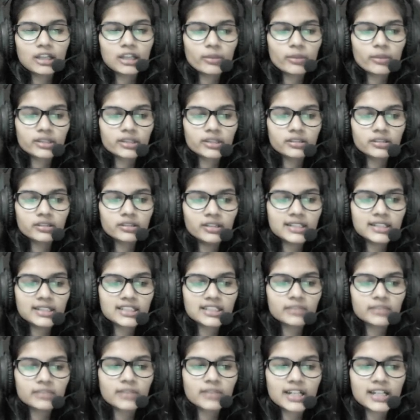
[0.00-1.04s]
Now, my third
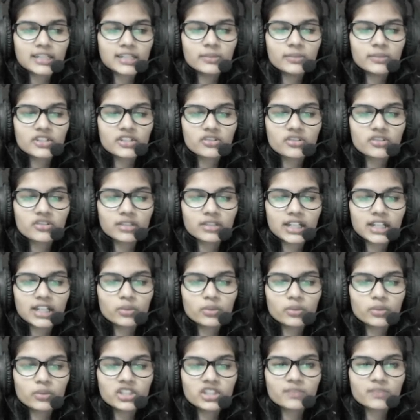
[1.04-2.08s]
step that I mentioned,
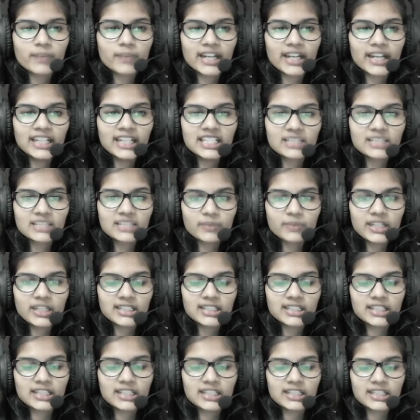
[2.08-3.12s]
that was
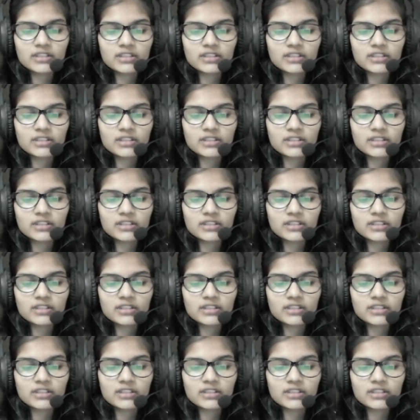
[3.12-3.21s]
pyspeedtest.